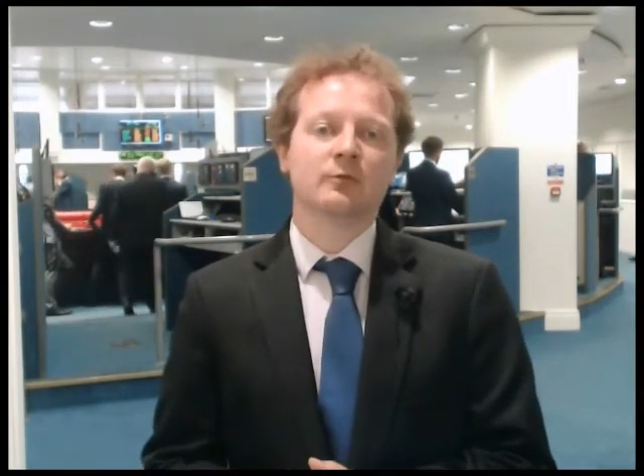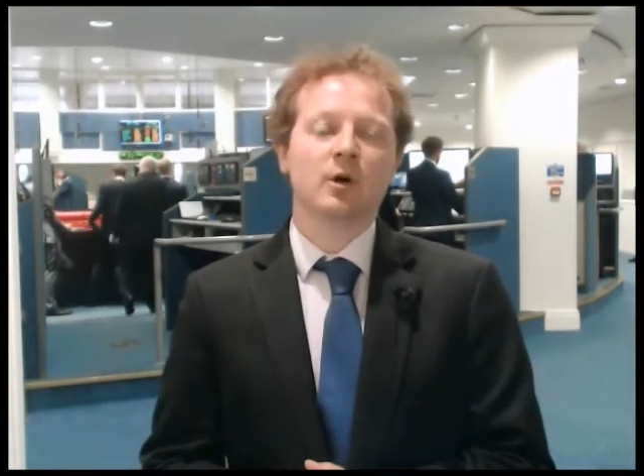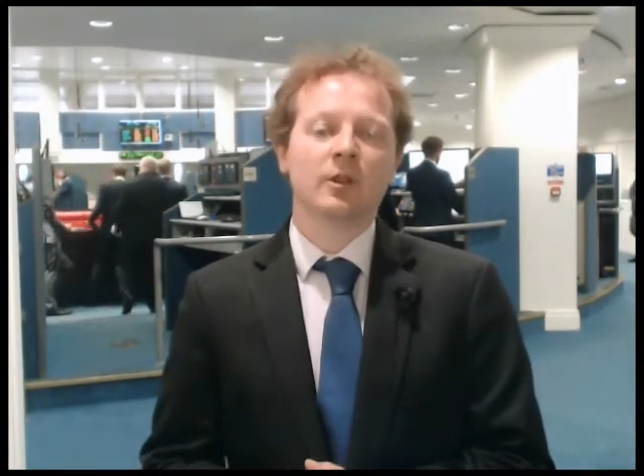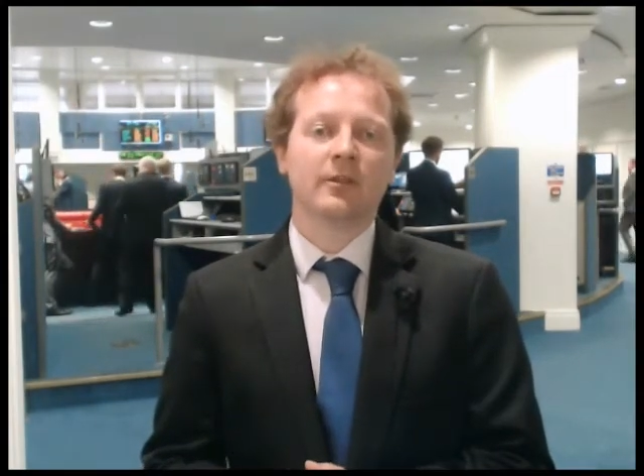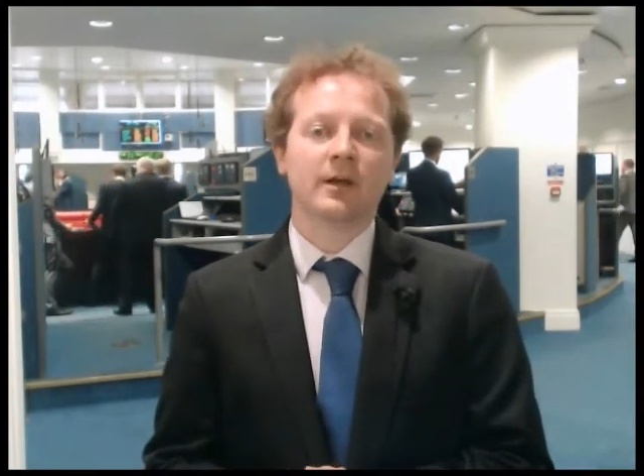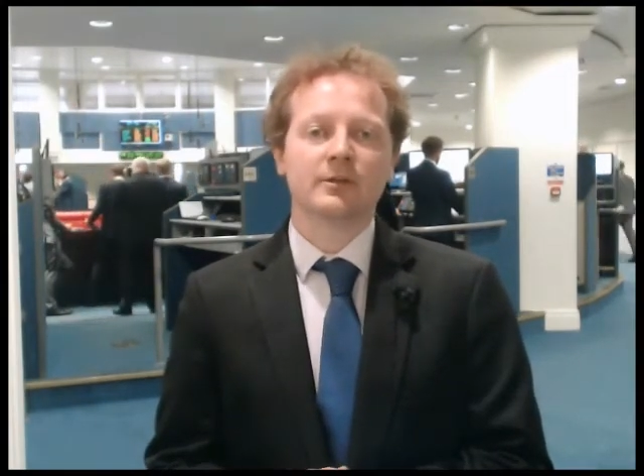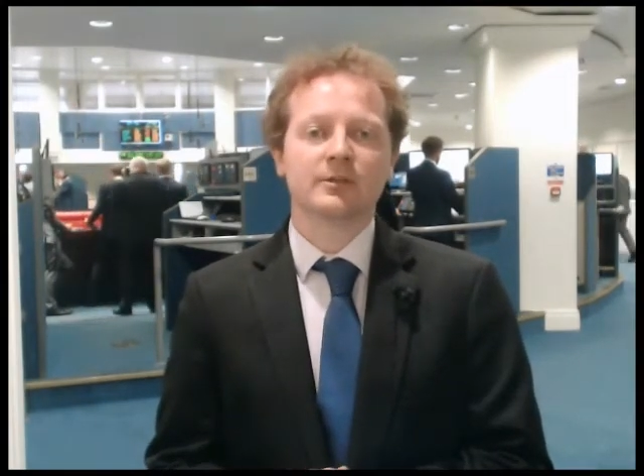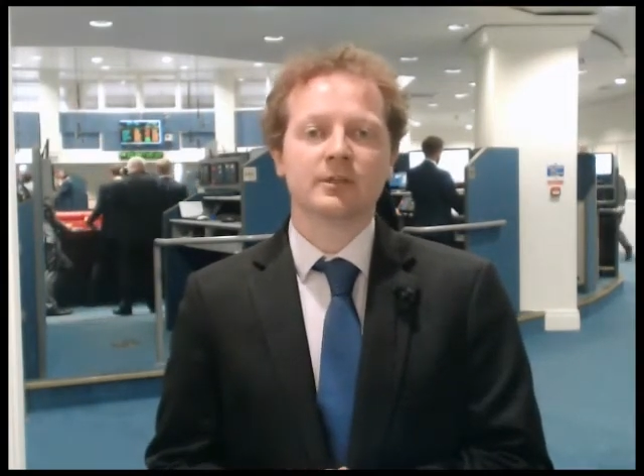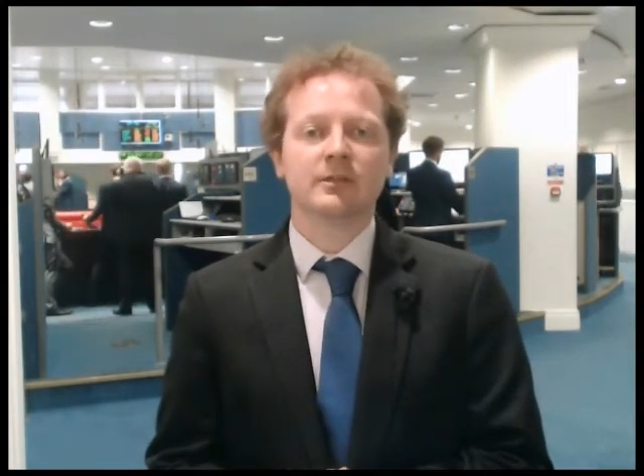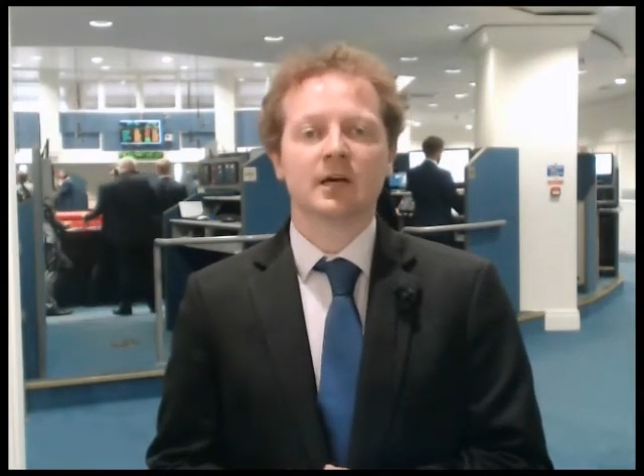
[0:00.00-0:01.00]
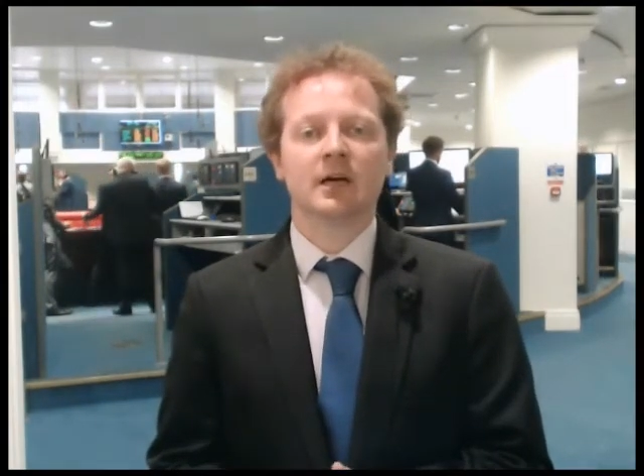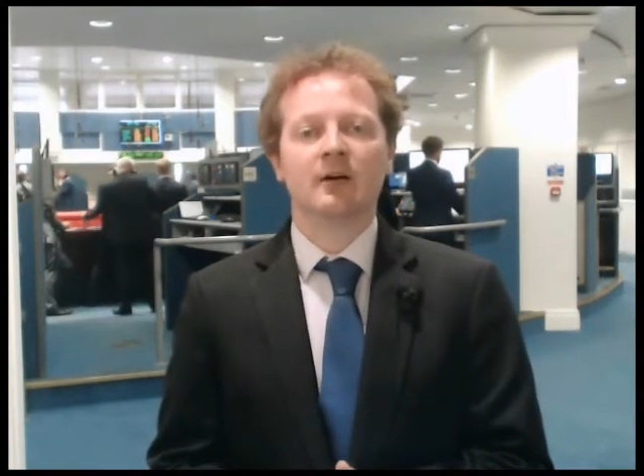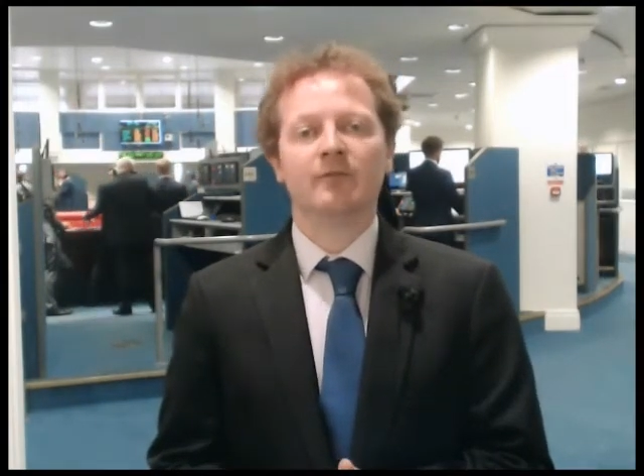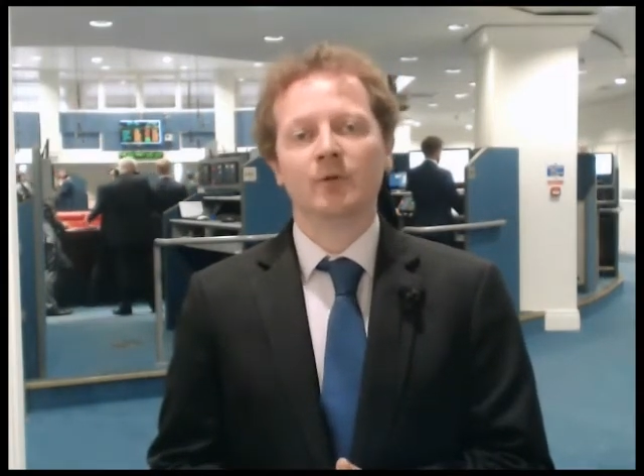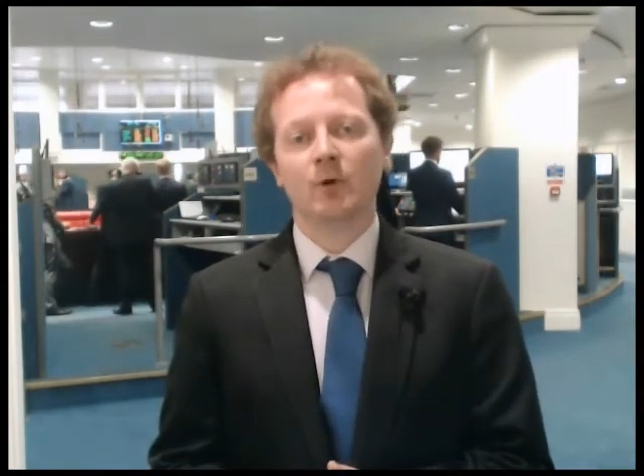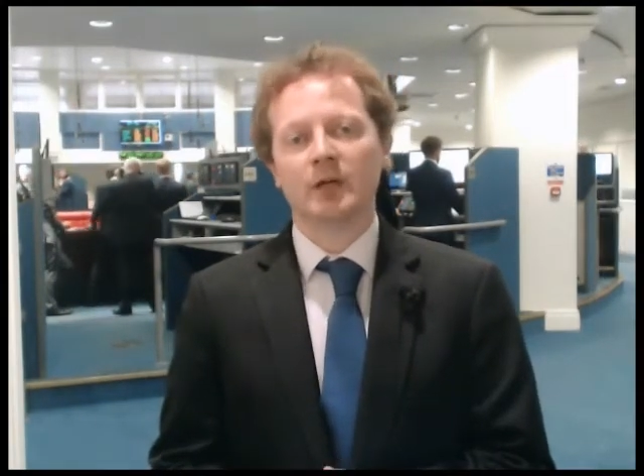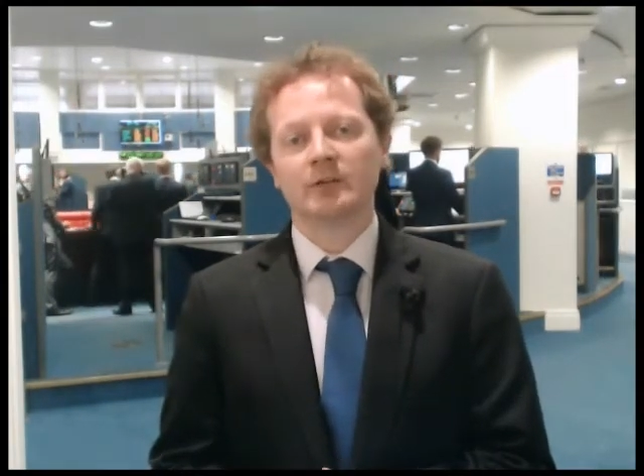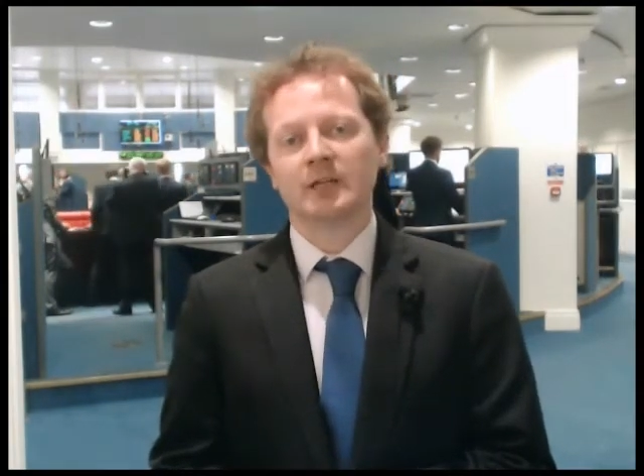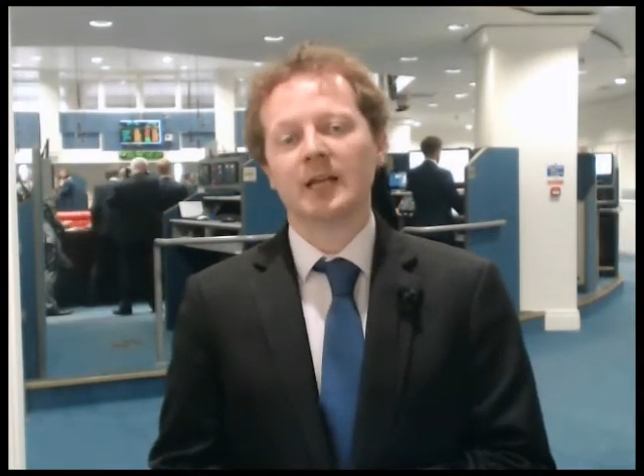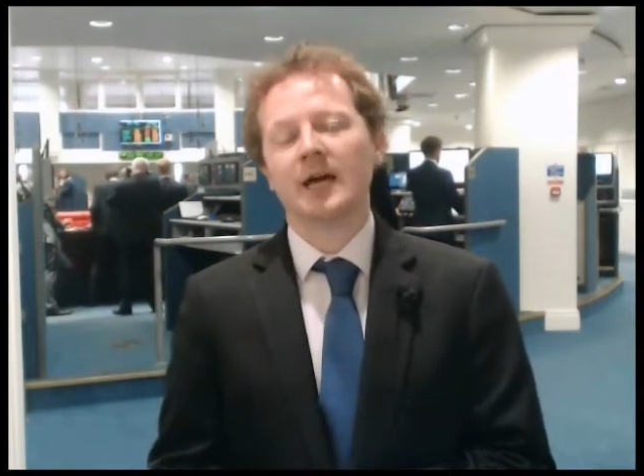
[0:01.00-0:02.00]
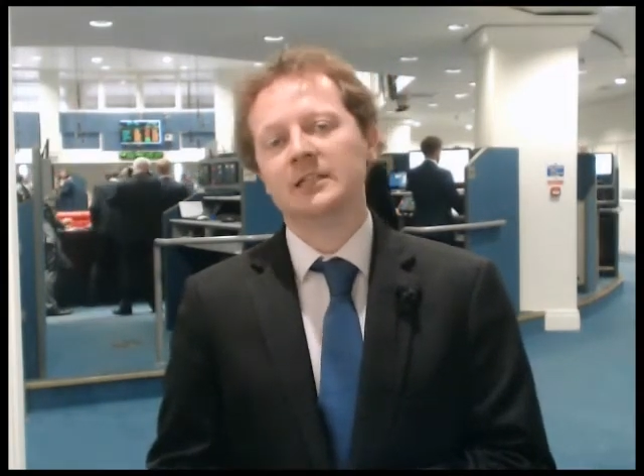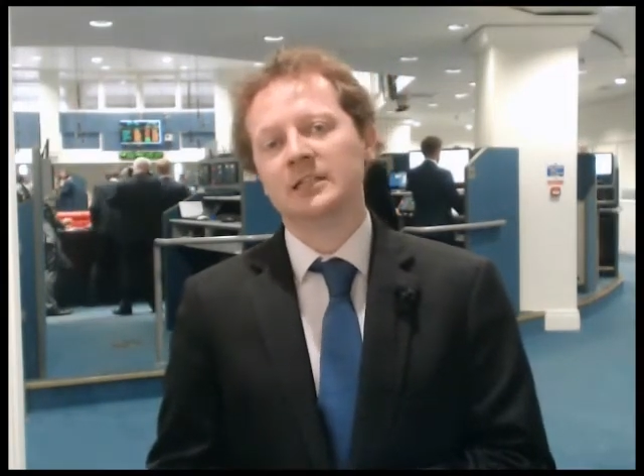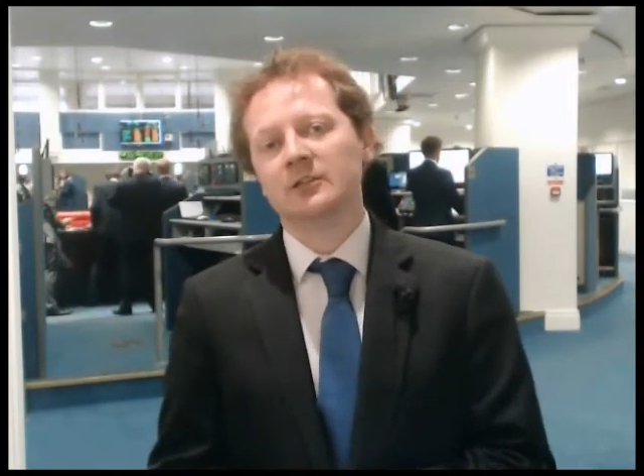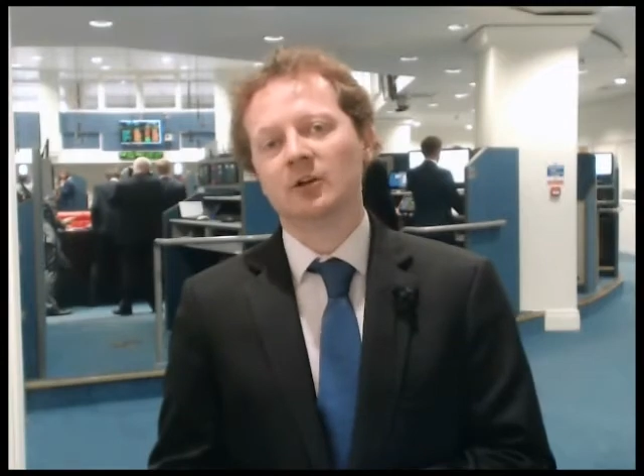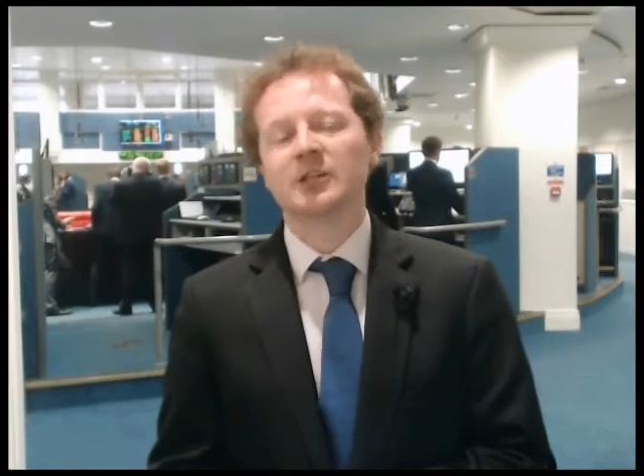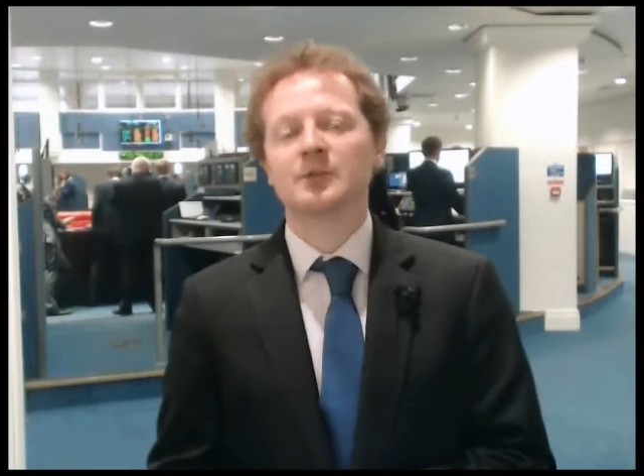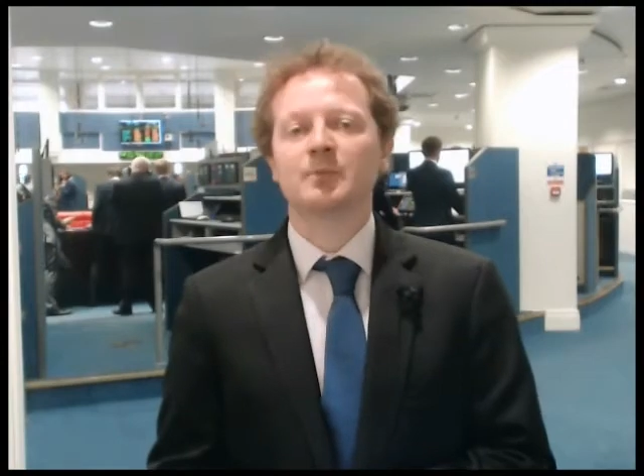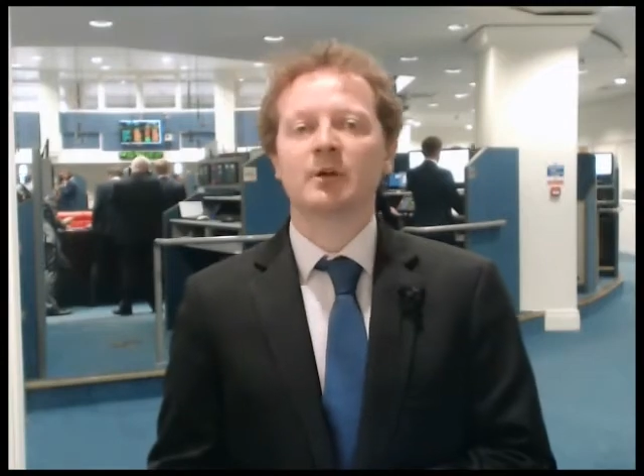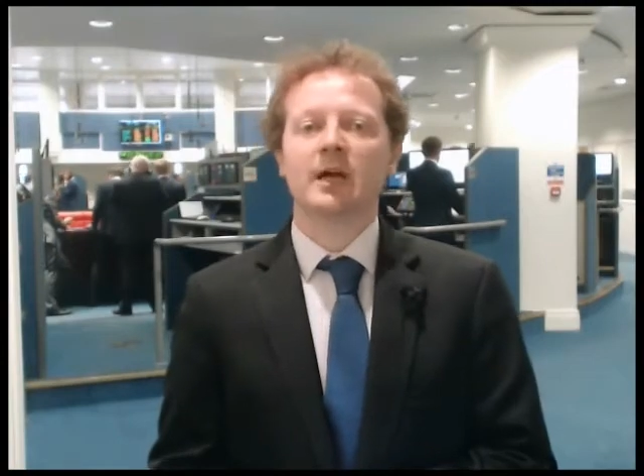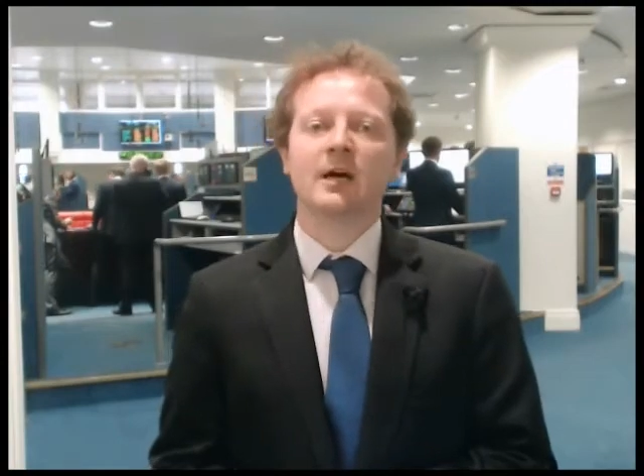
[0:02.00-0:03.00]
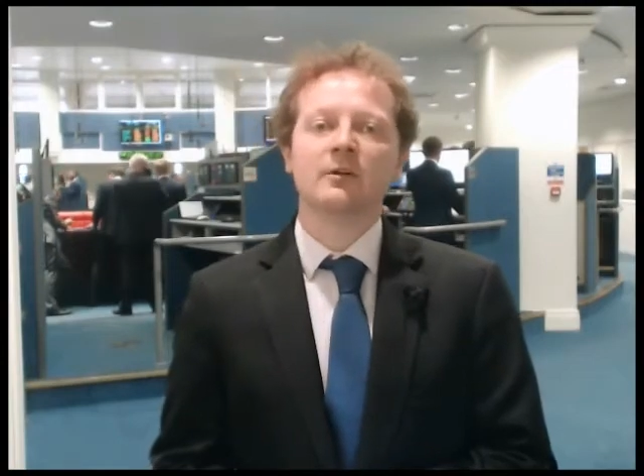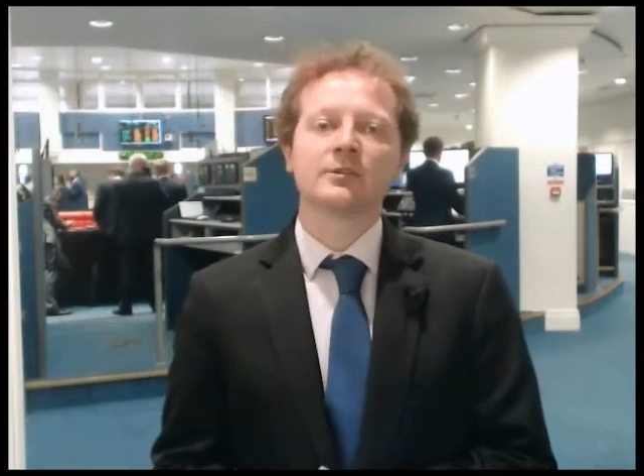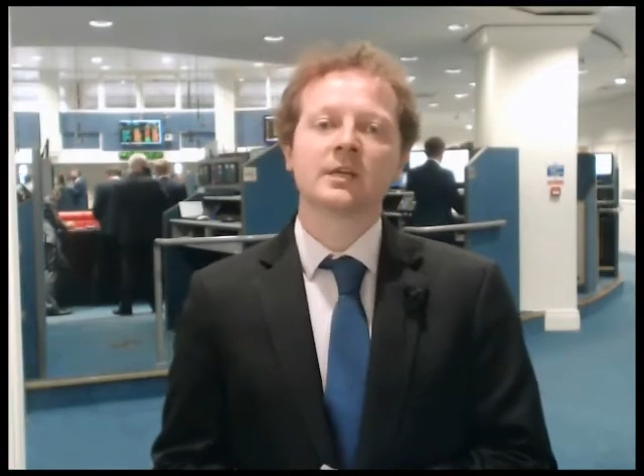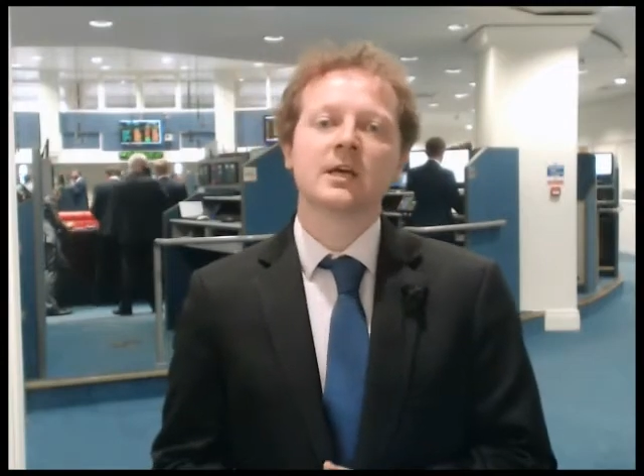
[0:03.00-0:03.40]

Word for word: $1,480 per ounce.